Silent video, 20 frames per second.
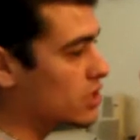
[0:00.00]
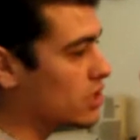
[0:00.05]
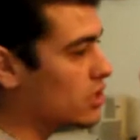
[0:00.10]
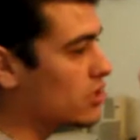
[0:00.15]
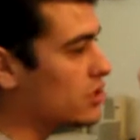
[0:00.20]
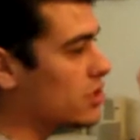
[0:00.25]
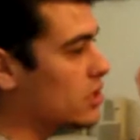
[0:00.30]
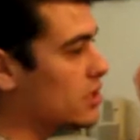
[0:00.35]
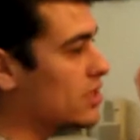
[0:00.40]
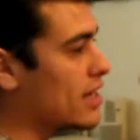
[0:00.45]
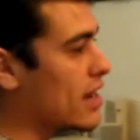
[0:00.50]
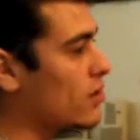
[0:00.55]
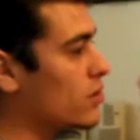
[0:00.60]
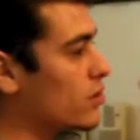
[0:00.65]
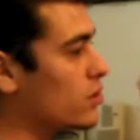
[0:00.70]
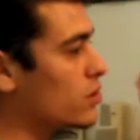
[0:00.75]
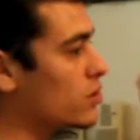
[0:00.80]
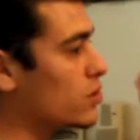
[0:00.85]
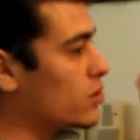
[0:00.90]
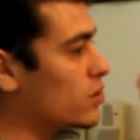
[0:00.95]
that you can
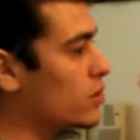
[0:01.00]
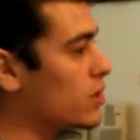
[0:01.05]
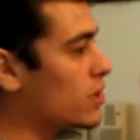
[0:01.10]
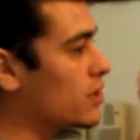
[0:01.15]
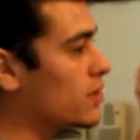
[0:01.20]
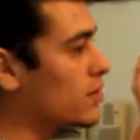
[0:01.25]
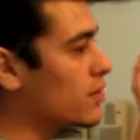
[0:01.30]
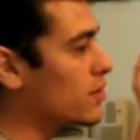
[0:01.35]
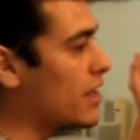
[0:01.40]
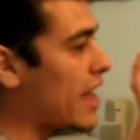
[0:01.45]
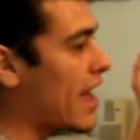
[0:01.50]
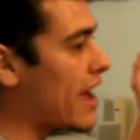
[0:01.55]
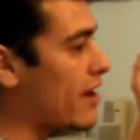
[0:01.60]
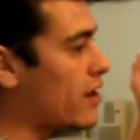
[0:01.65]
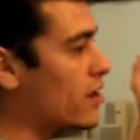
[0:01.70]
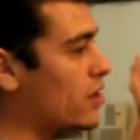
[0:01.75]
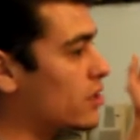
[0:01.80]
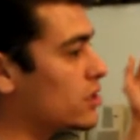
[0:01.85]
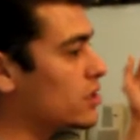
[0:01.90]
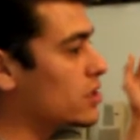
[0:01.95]
download to it,
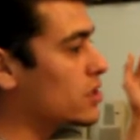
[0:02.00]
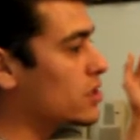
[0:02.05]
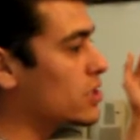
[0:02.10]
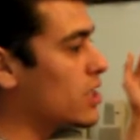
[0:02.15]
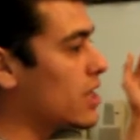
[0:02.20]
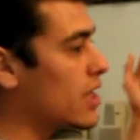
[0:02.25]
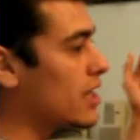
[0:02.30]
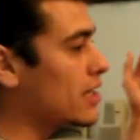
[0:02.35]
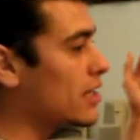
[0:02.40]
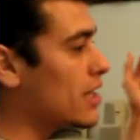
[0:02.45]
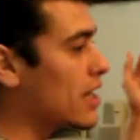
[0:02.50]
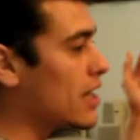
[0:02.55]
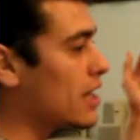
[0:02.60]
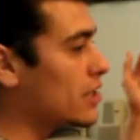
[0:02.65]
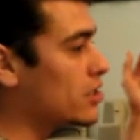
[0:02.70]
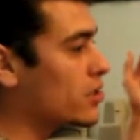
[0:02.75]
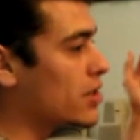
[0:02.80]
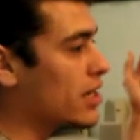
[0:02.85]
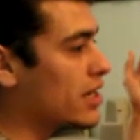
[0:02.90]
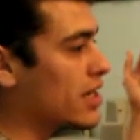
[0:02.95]
add-ons and shit like
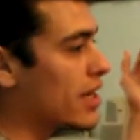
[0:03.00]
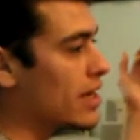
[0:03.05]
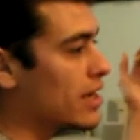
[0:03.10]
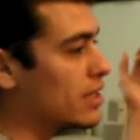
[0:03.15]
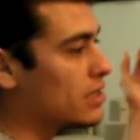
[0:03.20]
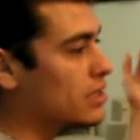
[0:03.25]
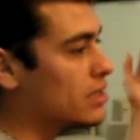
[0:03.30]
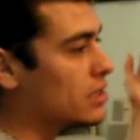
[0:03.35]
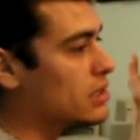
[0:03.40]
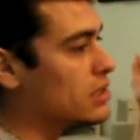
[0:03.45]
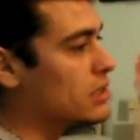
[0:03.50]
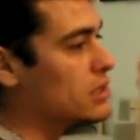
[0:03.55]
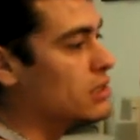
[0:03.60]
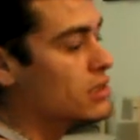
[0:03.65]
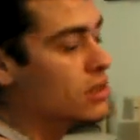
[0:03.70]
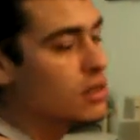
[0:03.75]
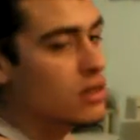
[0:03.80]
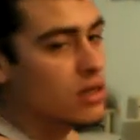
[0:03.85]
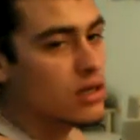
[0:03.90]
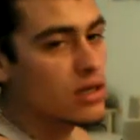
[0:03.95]
that, DirectX.
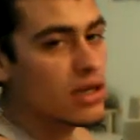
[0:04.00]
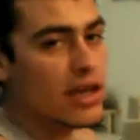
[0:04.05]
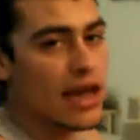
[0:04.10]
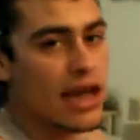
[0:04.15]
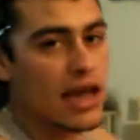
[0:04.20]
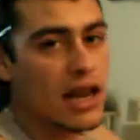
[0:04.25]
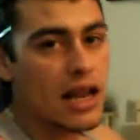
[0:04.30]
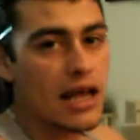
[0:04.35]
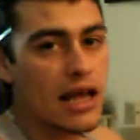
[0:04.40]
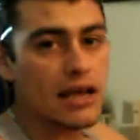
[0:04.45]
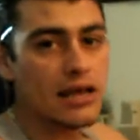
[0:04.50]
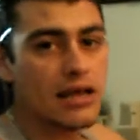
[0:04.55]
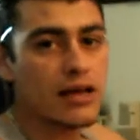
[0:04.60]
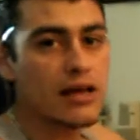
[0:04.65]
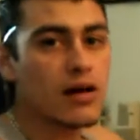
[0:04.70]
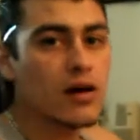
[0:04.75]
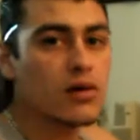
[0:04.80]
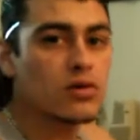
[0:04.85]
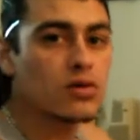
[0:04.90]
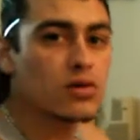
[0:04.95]
You can add
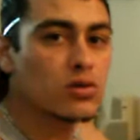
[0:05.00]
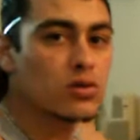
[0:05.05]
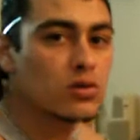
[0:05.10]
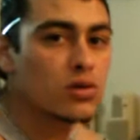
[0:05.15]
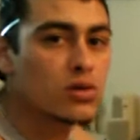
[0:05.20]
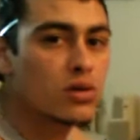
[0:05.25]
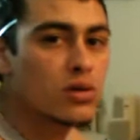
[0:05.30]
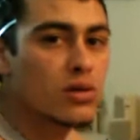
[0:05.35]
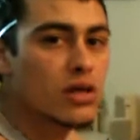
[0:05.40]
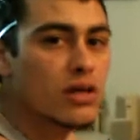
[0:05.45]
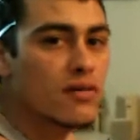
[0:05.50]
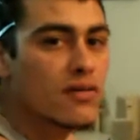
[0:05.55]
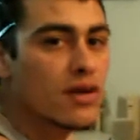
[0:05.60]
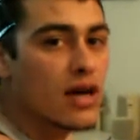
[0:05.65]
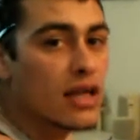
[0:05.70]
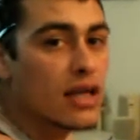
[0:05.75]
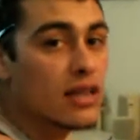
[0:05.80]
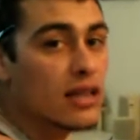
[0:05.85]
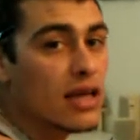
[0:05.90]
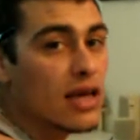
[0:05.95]
auto-tune to it if you
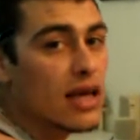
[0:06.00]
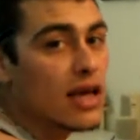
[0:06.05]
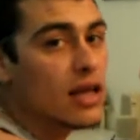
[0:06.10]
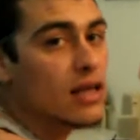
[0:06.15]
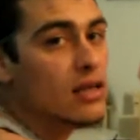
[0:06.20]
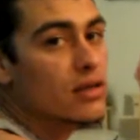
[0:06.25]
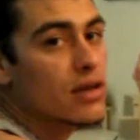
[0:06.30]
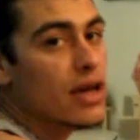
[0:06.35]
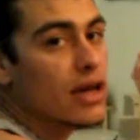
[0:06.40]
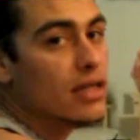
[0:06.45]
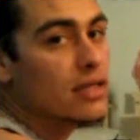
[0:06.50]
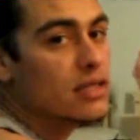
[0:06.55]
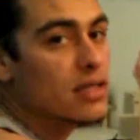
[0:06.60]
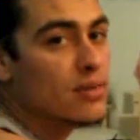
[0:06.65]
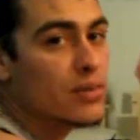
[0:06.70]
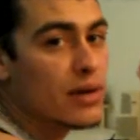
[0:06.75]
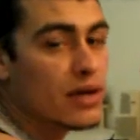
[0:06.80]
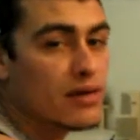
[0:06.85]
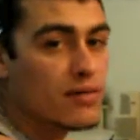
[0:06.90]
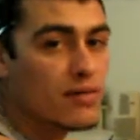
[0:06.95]
got that. You can add
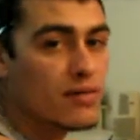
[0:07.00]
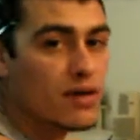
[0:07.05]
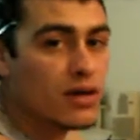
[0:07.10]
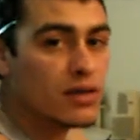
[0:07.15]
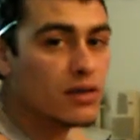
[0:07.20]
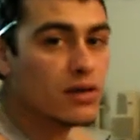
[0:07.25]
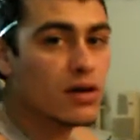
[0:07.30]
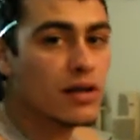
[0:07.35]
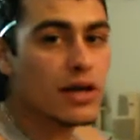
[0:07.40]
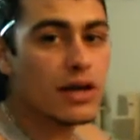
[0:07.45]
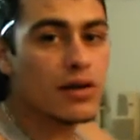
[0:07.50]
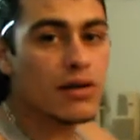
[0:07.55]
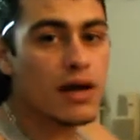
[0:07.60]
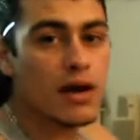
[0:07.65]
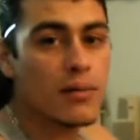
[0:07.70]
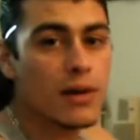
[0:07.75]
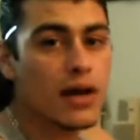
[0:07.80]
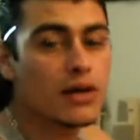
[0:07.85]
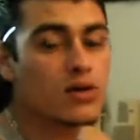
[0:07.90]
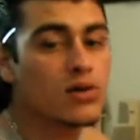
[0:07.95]
T-Pain effect and all that
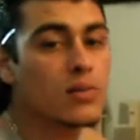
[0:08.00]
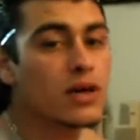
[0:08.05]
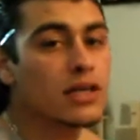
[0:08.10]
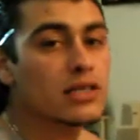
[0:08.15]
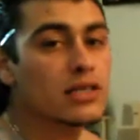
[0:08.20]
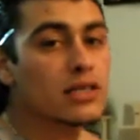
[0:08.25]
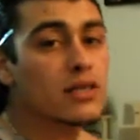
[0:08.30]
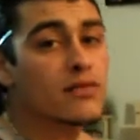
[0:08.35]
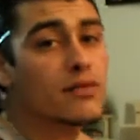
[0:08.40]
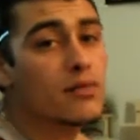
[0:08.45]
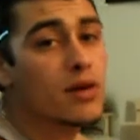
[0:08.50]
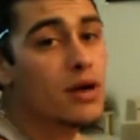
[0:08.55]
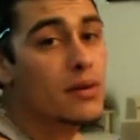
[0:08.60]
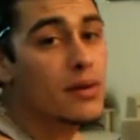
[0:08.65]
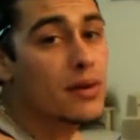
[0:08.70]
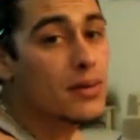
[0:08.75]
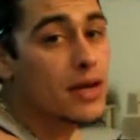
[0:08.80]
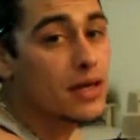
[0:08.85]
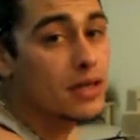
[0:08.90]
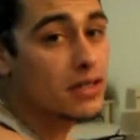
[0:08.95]
crap. I do mine a different way, but
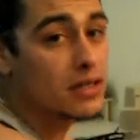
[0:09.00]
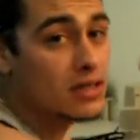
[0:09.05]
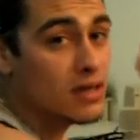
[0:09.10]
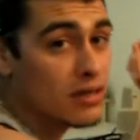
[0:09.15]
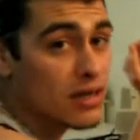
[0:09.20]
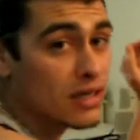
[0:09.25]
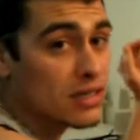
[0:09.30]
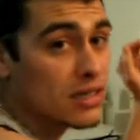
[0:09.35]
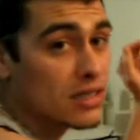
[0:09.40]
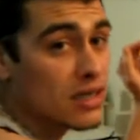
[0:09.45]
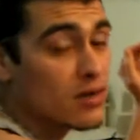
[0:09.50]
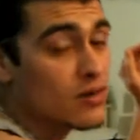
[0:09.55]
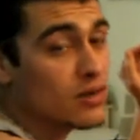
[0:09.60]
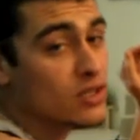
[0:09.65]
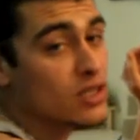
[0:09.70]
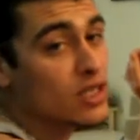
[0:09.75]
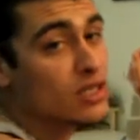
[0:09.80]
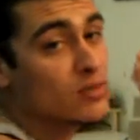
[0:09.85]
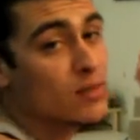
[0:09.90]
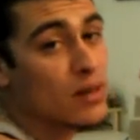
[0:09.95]
I'm not going to tell you guys because I don't want
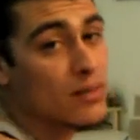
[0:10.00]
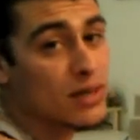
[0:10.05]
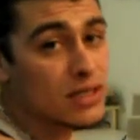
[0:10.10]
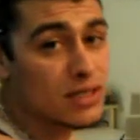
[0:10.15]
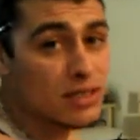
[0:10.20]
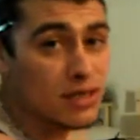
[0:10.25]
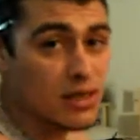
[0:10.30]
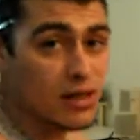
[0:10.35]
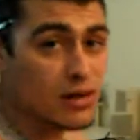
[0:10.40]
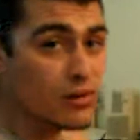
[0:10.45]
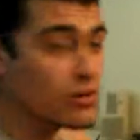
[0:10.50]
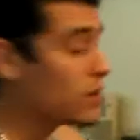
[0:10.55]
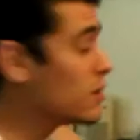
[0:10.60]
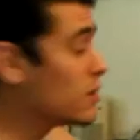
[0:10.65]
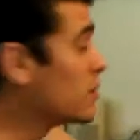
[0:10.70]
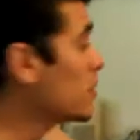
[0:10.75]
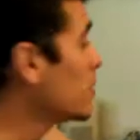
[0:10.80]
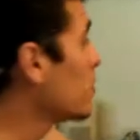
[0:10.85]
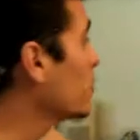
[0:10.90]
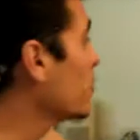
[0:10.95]
you guys to buy my
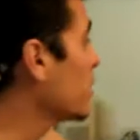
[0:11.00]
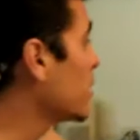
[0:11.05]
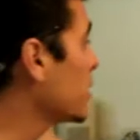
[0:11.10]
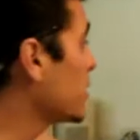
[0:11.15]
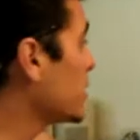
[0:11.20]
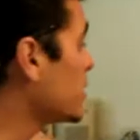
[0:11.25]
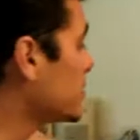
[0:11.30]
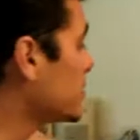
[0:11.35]
studio. But